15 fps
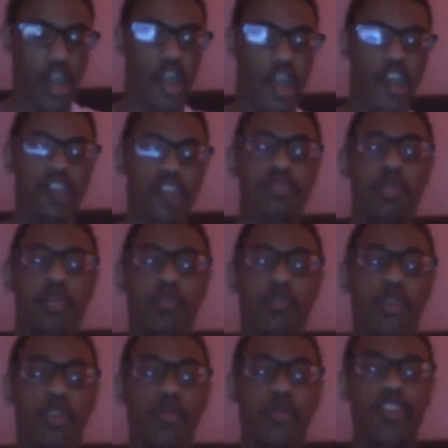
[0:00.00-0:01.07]
His
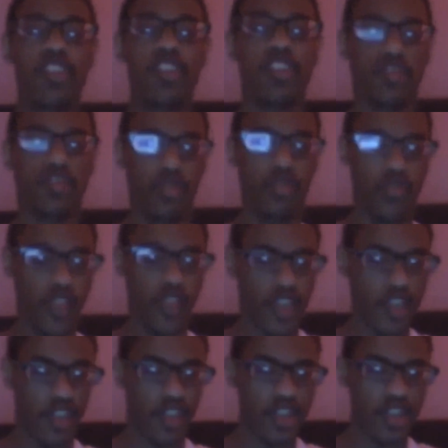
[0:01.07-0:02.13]
performance in this movie
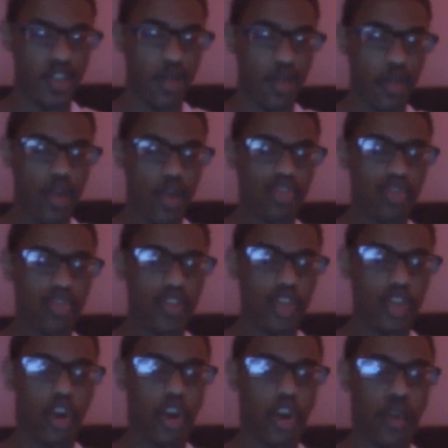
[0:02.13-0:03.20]
is emotionally
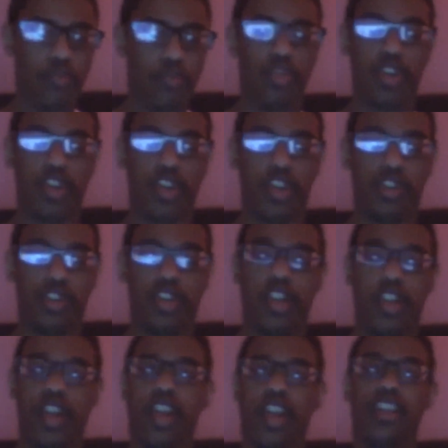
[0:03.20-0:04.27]
heartbreaking,
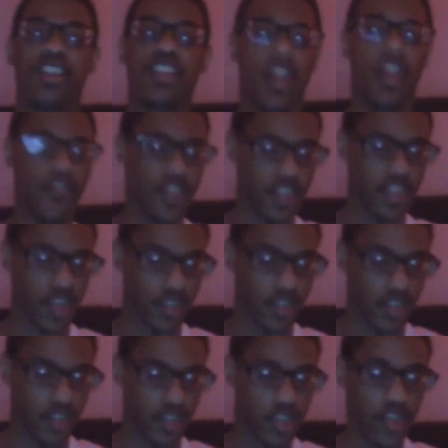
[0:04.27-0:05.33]

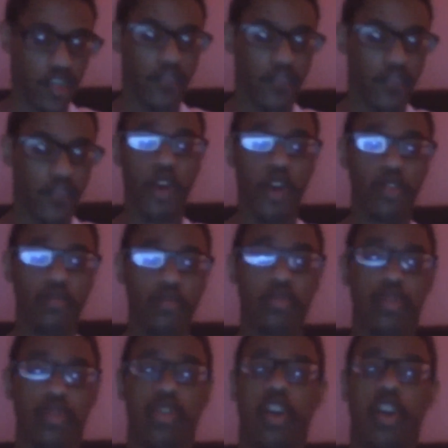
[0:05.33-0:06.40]
devastating, and vulnerable
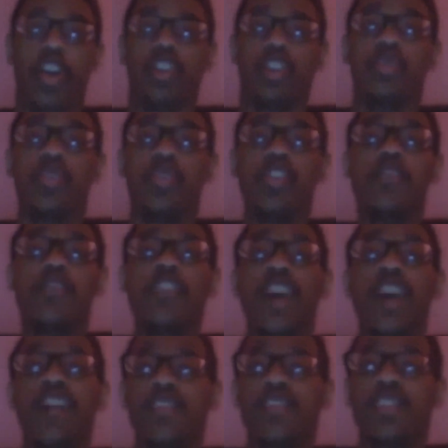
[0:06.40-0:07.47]
you even
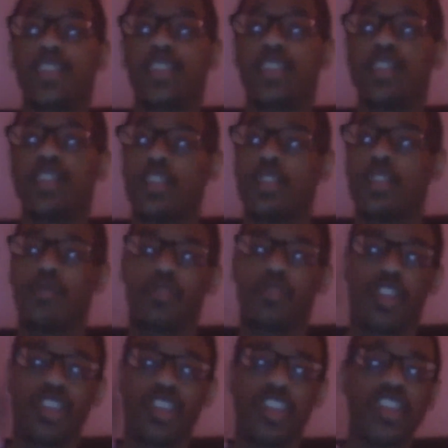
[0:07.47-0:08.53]
have to see him because
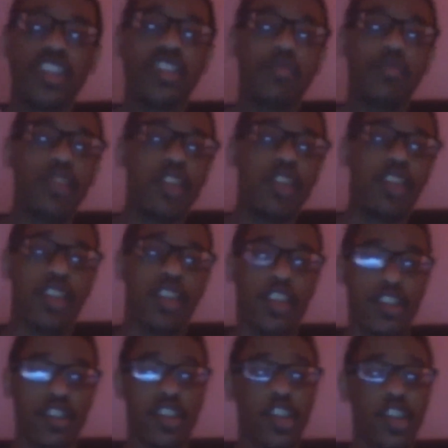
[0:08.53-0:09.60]
this is a man, like I
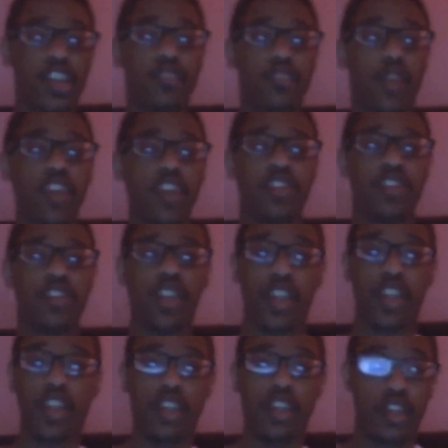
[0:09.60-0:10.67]
said, he's basically
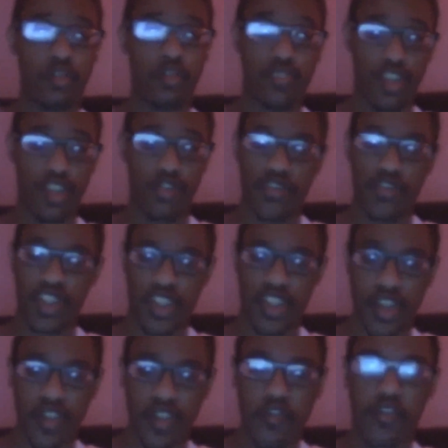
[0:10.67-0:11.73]
eating himself to
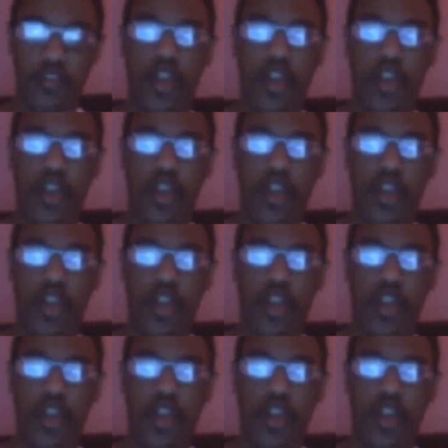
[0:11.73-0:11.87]
death,